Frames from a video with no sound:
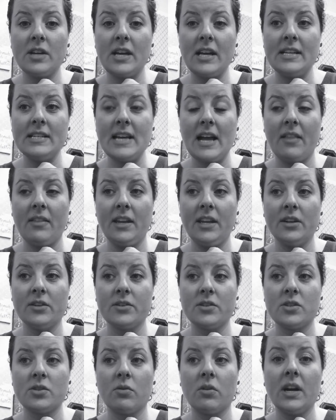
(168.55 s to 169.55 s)
and telling your
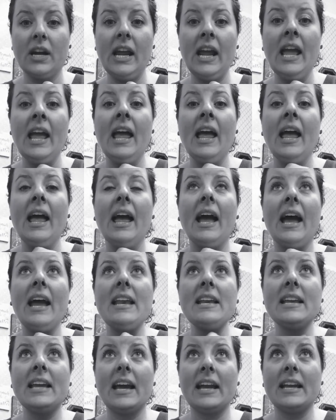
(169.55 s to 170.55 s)
story
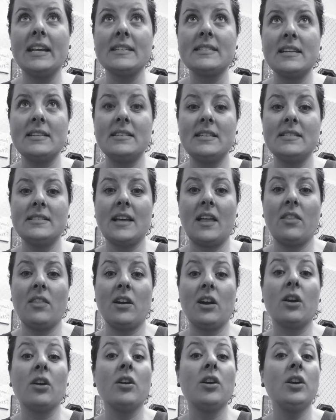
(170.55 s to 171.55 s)
and get a sentence on there.